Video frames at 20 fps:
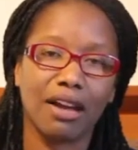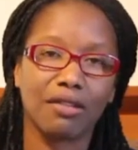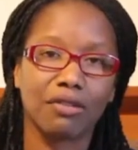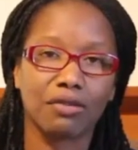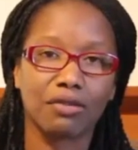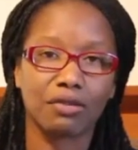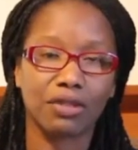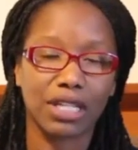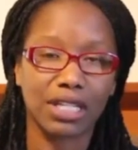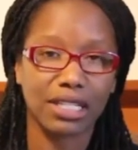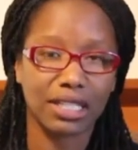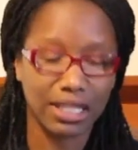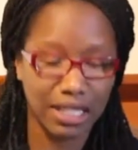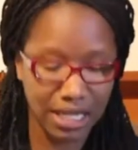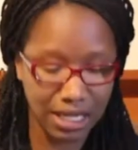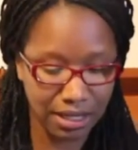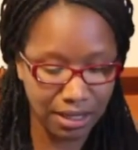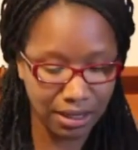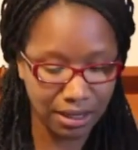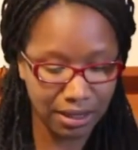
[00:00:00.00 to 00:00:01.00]
of
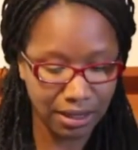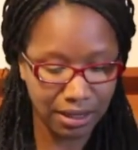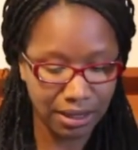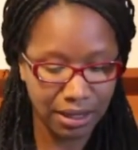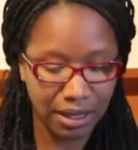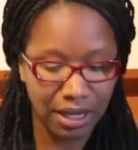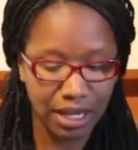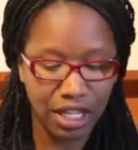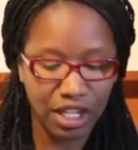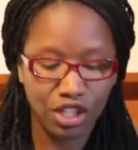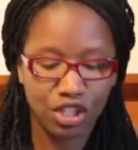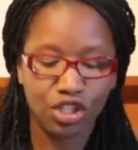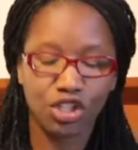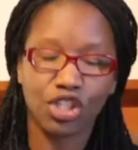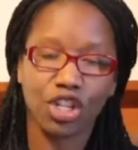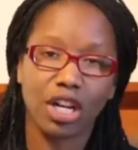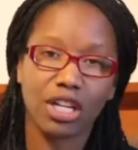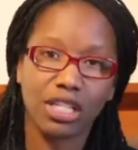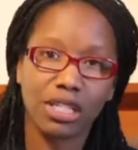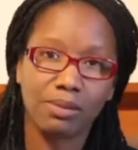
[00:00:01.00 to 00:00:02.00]
reasoning,
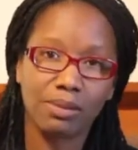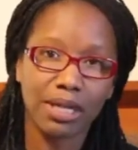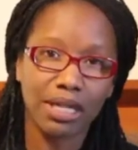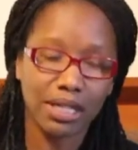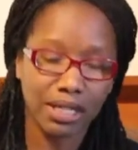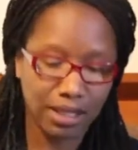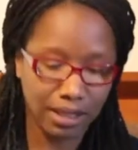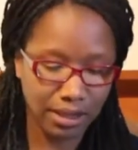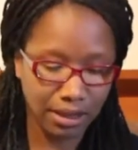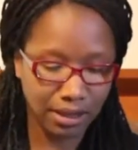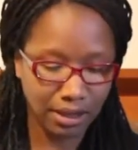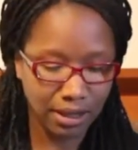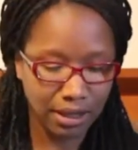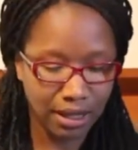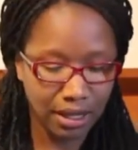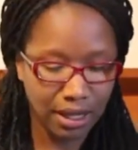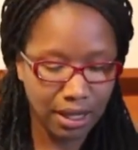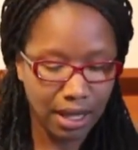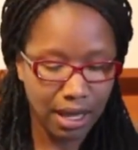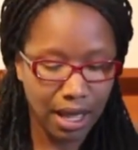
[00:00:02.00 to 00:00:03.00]
judgment,
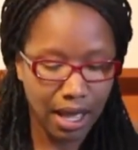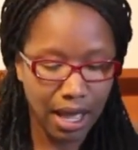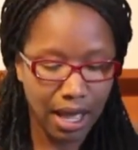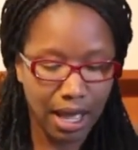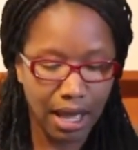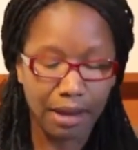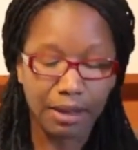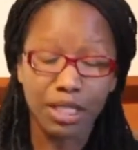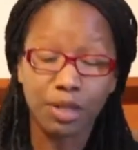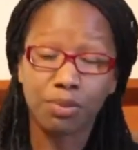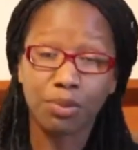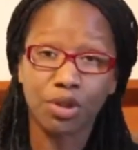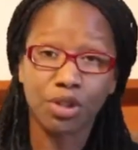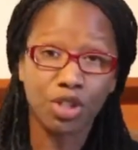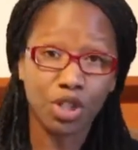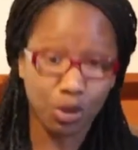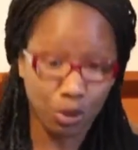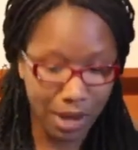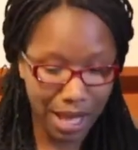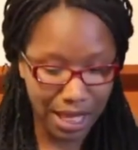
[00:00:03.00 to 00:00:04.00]

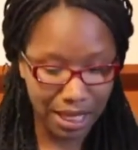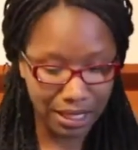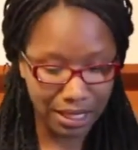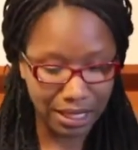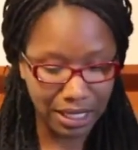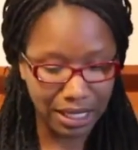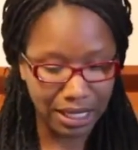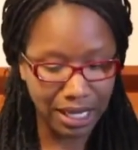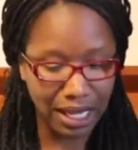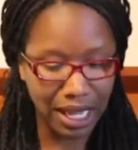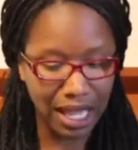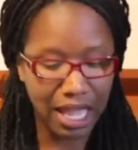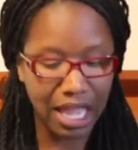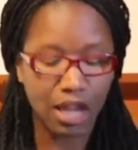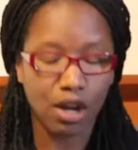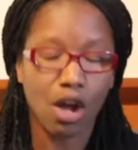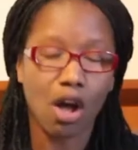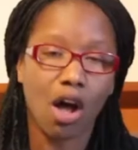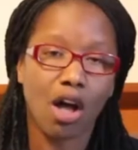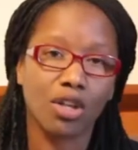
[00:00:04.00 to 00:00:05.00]
spirituality,
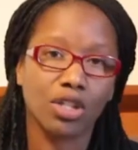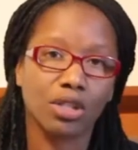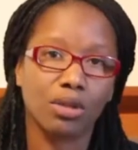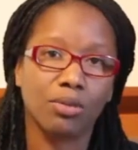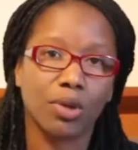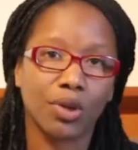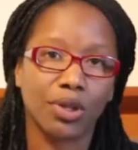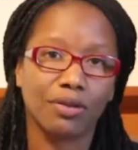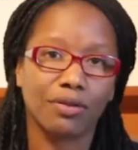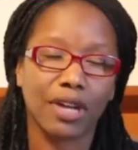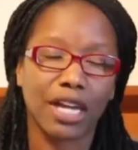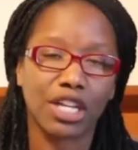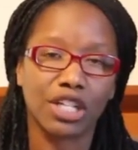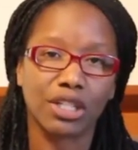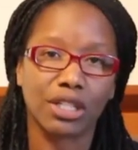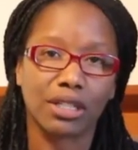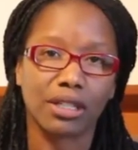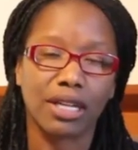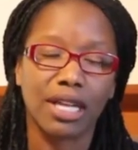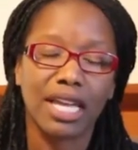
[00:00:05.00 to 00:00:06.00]
and also
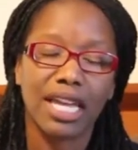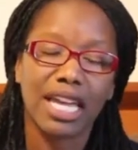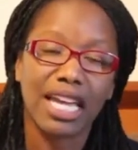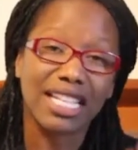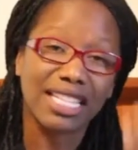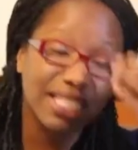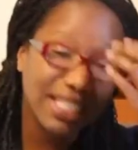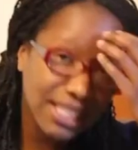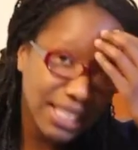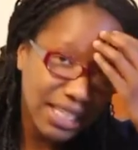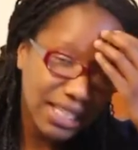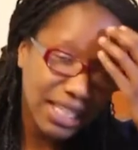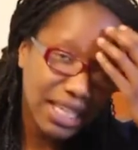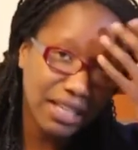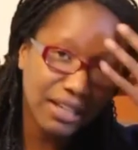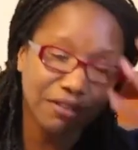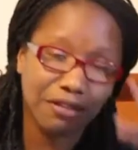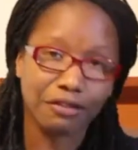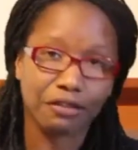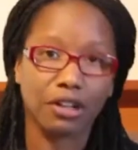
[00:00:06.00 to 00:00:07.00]
motivation. It sits
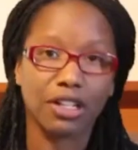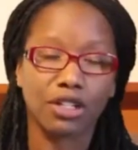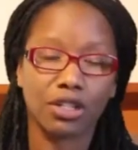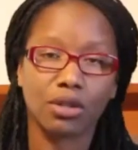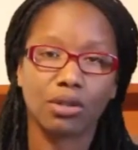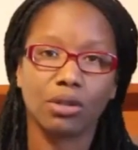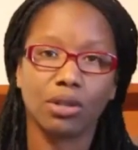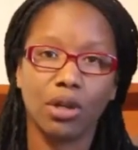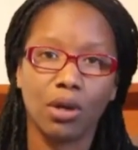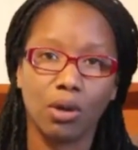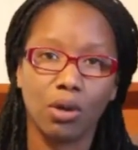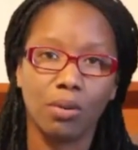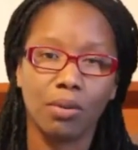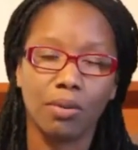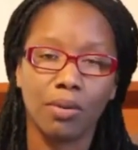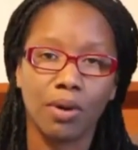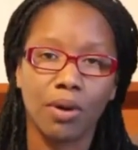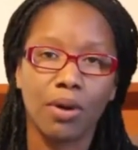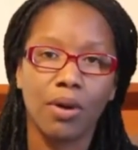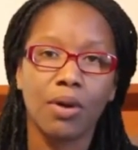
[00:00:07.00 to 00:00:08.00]
in the frontal
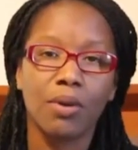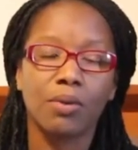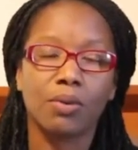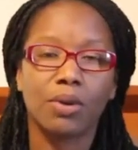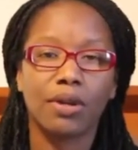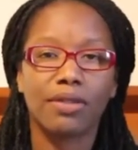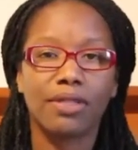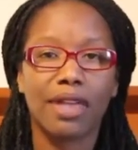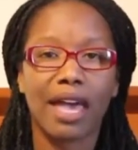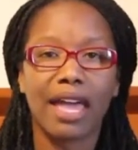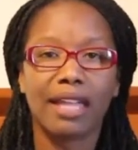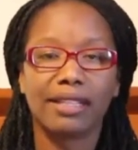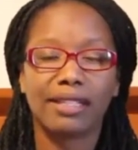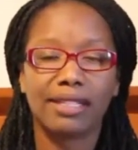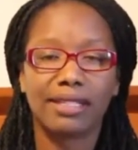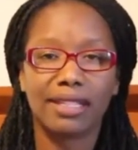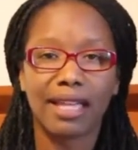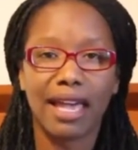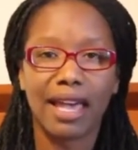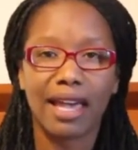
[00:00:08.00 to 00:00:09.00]
lobe. With that
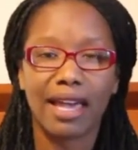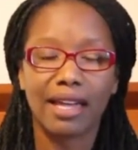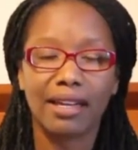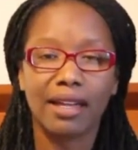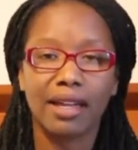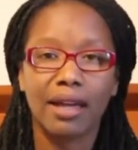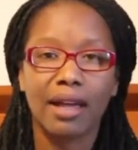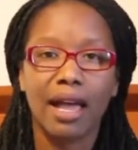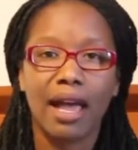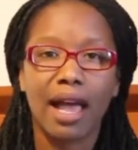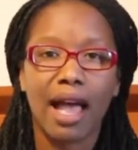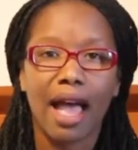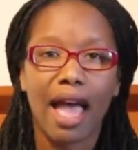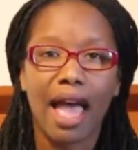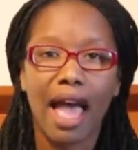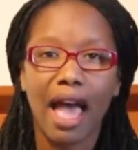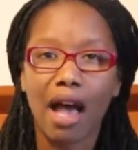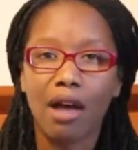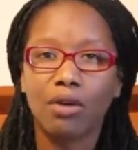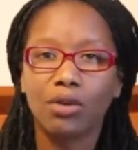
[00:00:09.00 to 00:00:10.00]
said,
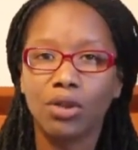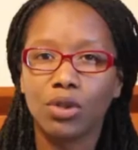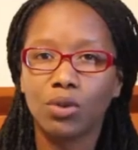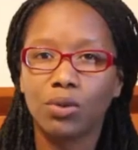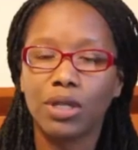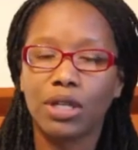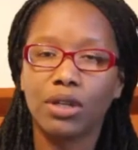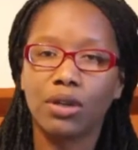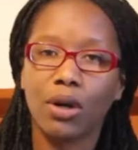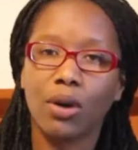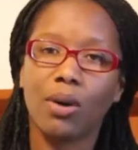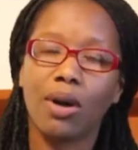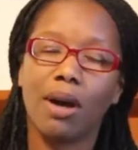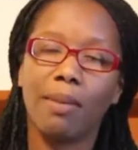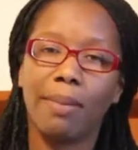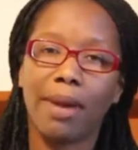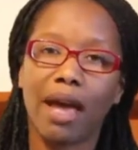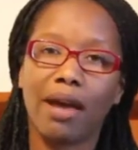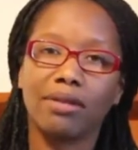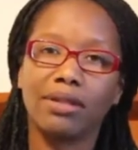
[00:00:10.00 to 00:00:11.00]
how do we go
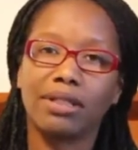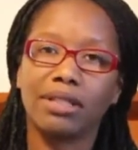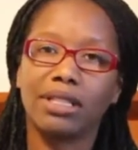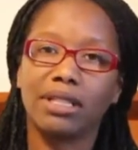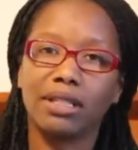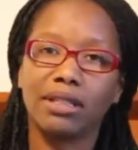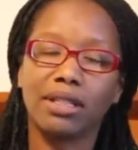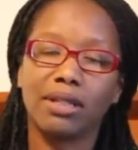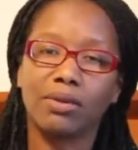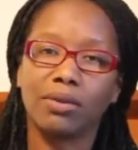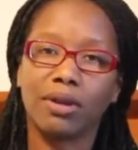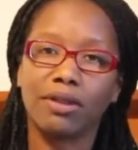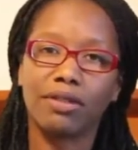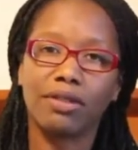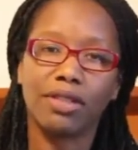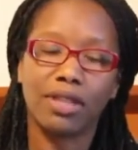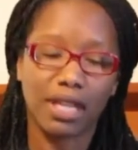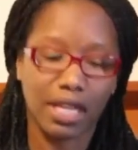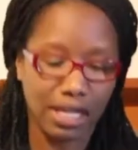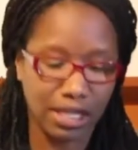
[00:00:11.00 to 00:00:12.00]
about dealing with
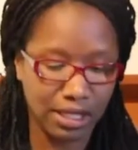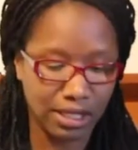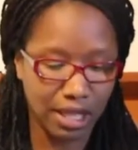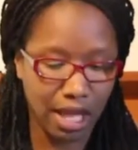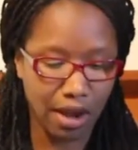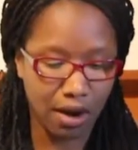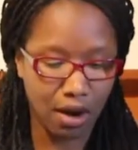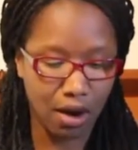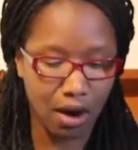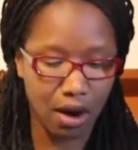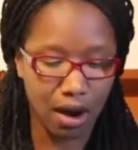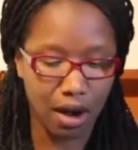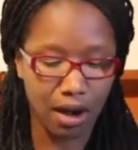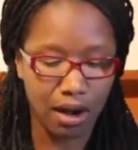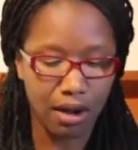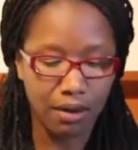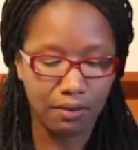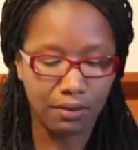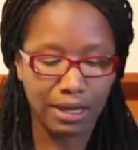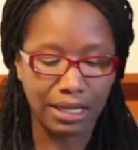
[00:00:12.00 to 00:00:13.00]
things that
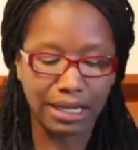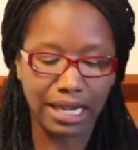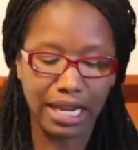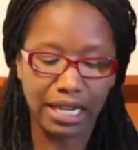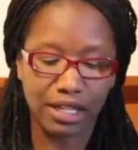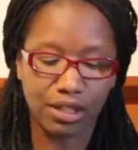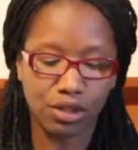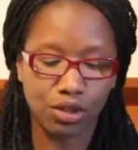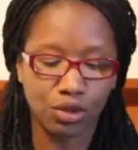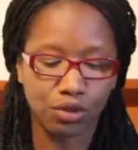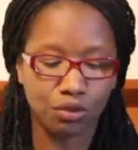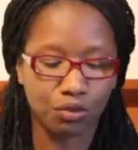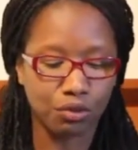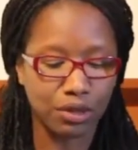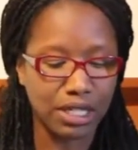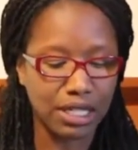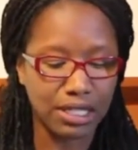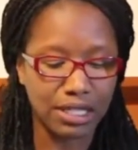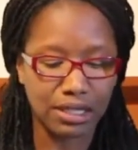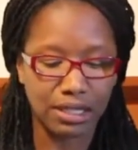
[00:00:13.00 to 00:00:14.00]
are relating to
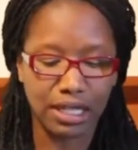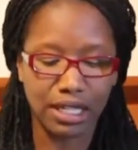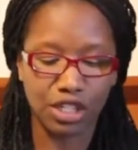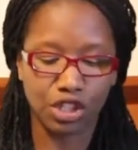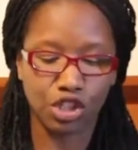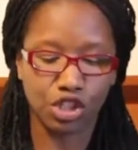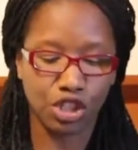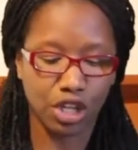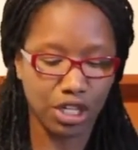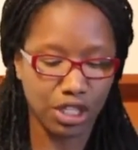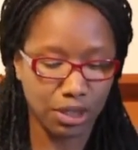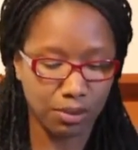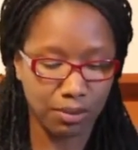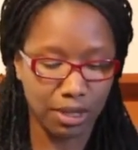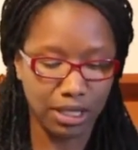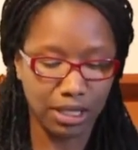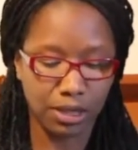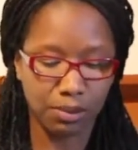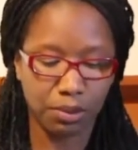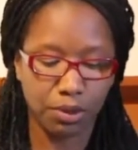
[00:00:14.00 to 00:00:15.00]
reasoning,
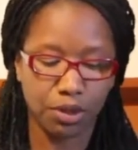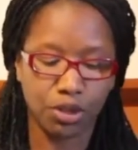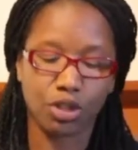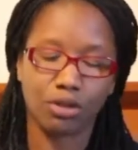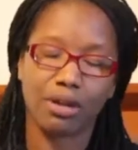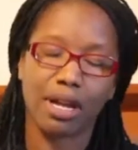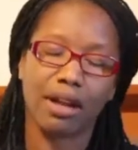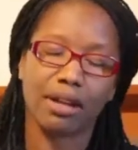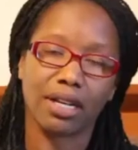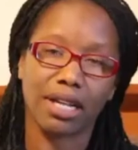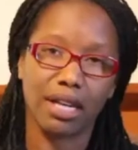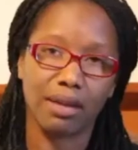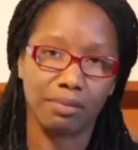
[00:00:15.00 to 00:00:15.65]
judgment, spirituality,